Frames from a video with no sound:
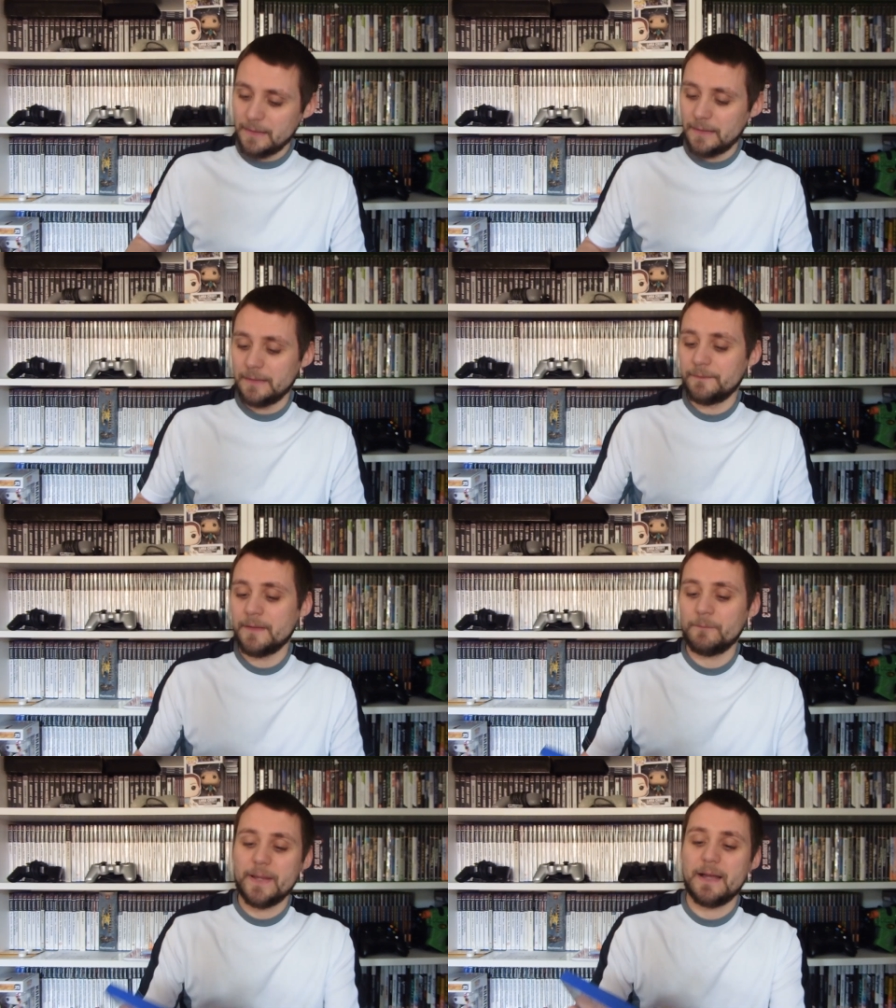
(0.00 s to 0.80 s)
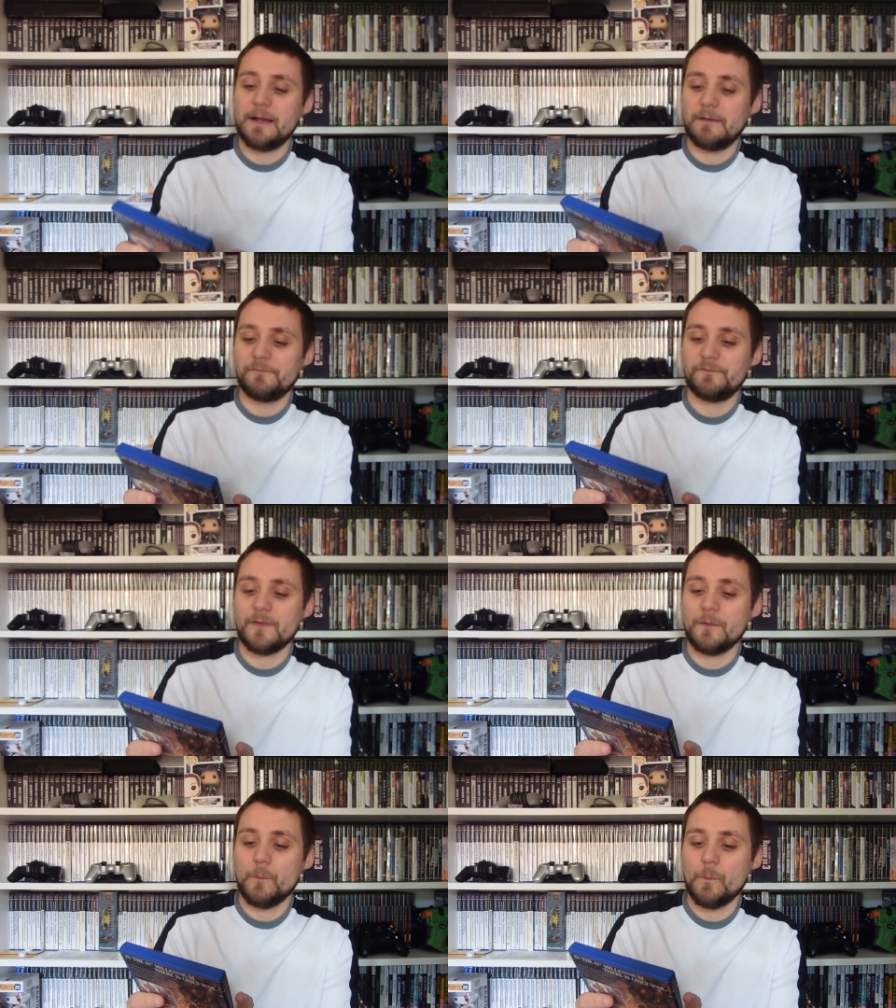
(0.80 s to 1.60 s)
And then we have
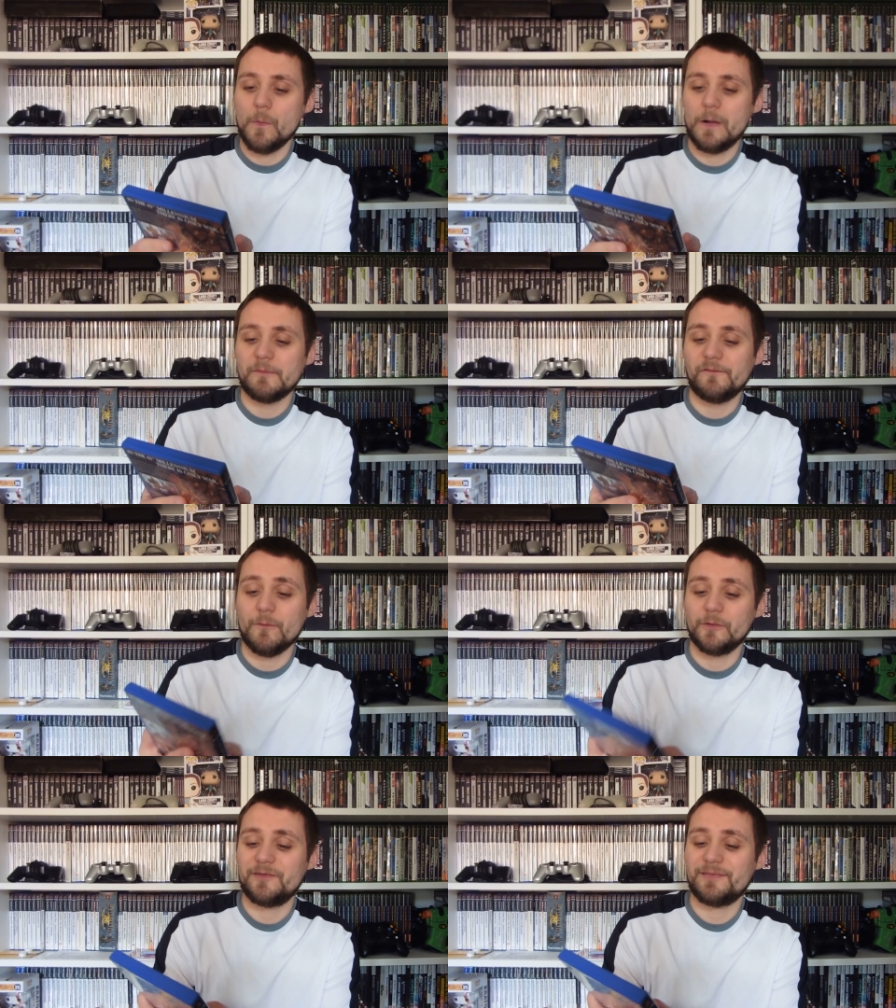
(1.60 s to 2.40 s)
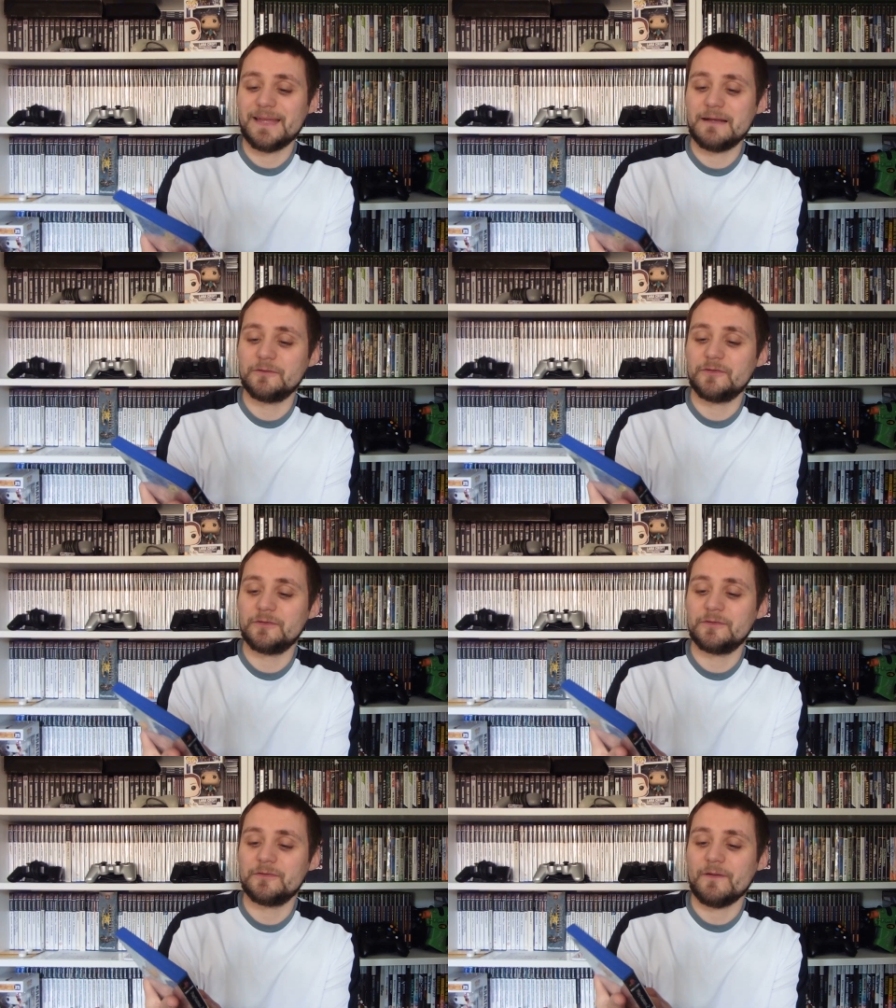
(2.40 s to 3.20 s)
Warhammer
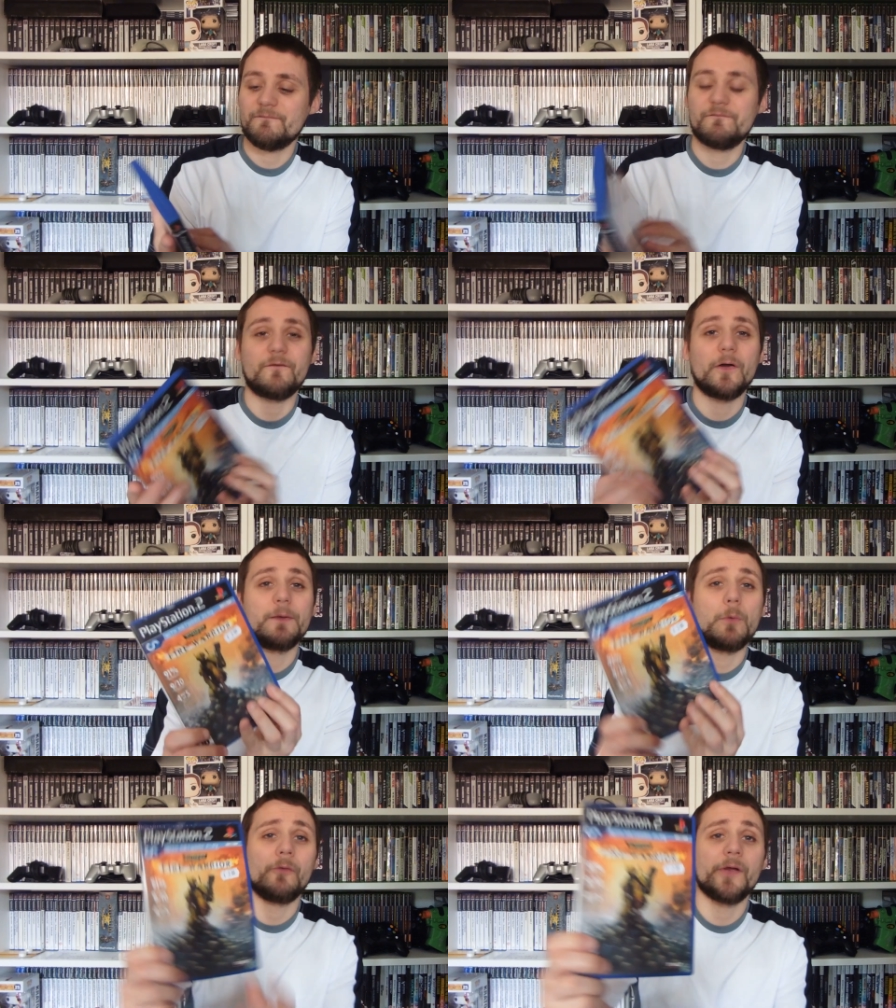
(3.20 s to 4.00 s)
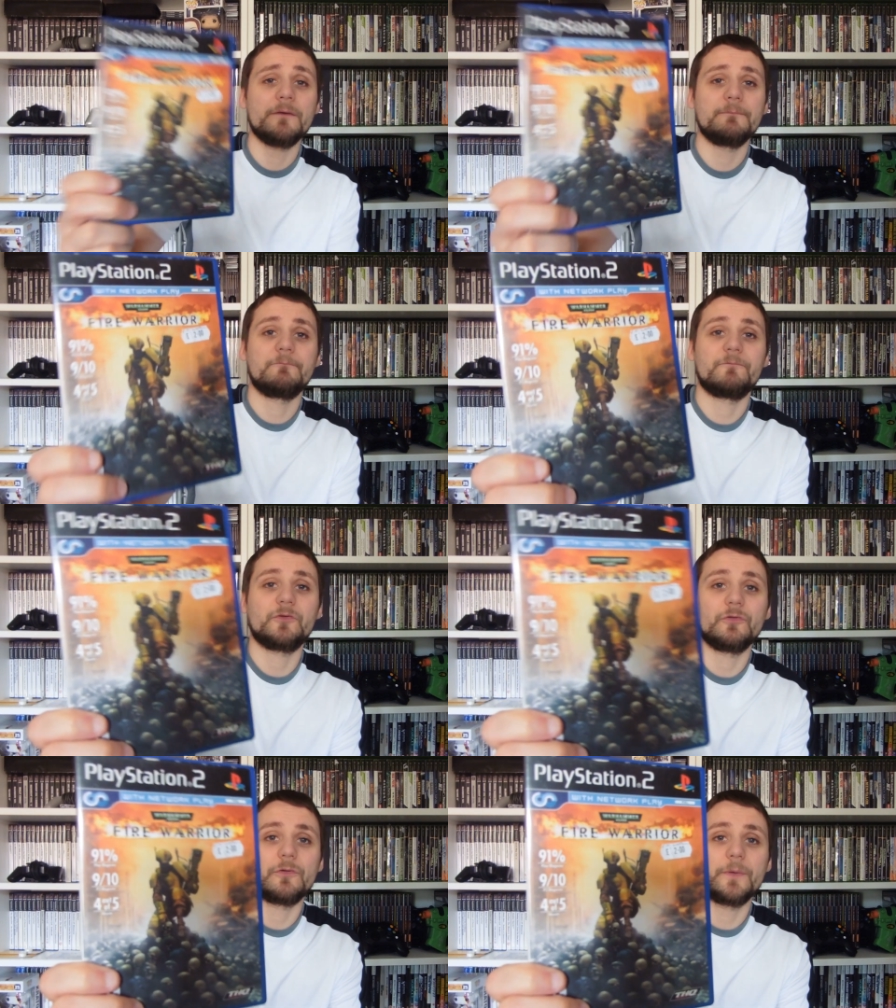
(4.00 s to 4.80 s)
40,000 Fire Warrior for
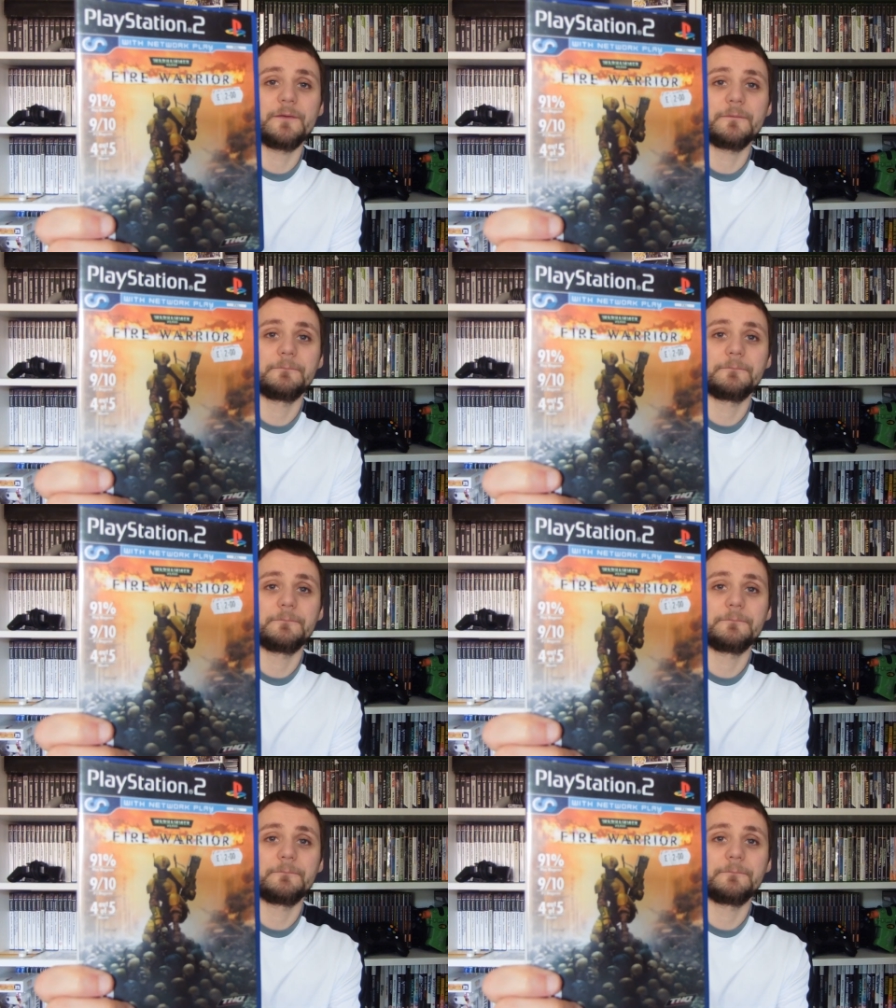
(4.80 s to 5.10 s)
2 quid